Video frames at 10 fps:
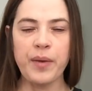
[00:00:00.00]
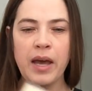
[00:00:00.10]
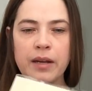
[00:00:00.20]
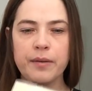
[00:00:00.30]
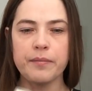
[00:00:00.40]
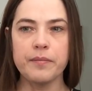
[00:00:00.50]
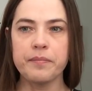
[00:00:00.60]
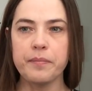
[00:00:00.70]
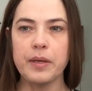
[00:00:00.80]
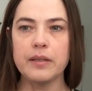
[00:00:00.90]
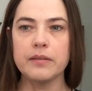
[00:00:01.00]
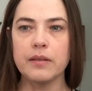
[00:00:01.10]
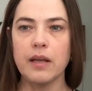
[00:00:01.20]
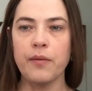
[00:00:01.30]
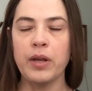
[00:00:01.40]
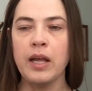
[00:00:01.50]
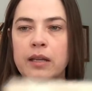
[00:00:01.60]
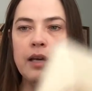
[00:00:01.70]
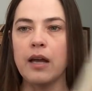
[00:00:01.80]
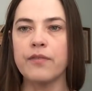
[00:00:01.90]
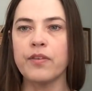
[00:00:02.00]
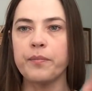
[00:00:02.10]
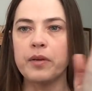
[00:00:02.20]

had them, but I went ahead and got it from the